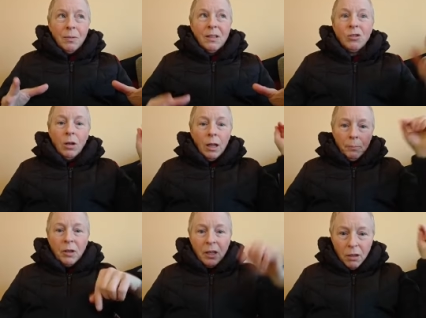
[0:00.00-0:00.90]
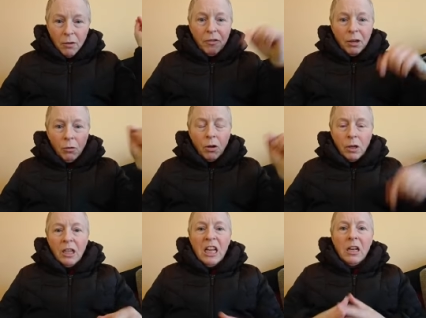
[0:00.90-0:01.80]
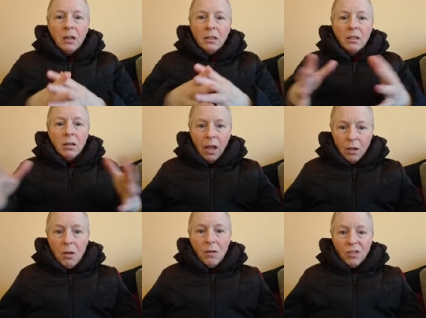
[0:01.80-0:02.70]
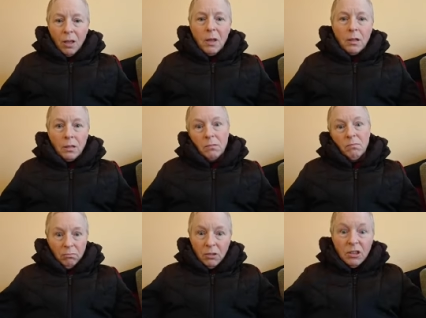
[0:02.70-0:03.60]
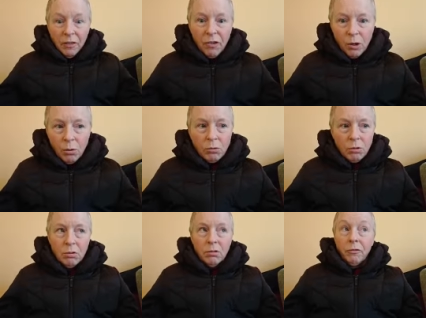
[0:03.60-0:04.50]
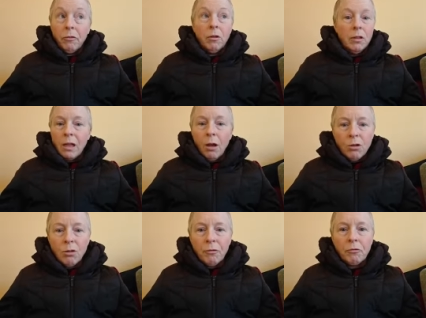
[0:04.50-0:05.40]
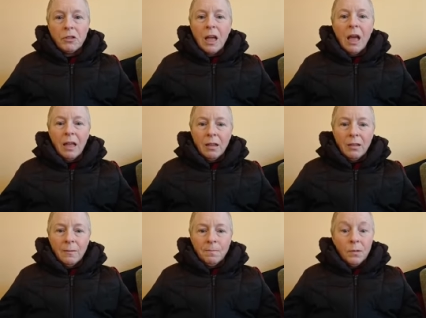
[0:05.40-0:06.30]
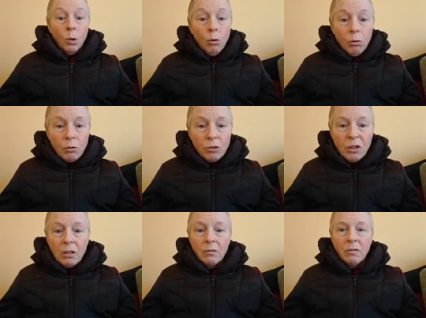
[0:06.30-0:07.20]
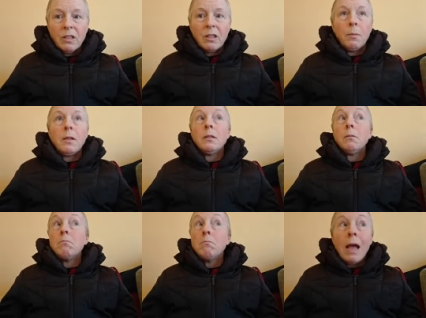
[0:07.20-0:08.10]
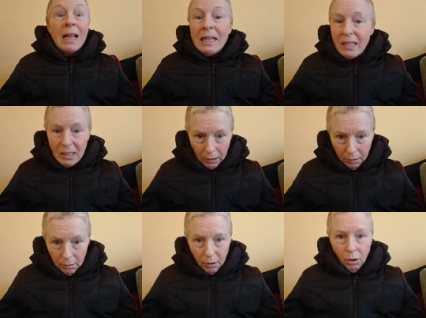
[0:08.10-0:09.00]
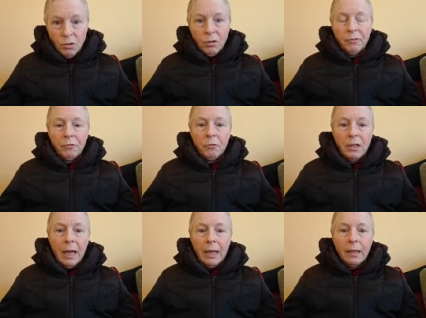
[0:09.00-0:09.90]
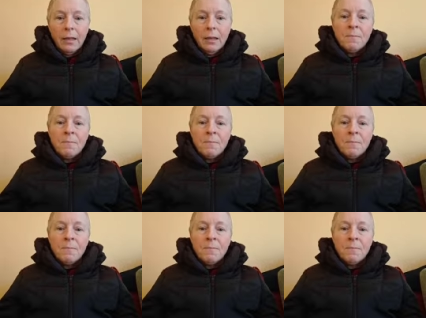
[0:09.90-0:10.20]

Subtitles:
but it's not like pricking your finger on a needle. It's like you have something that's difficult that goes on for a day. Or alternatively, something that's amazing that goes on for a day.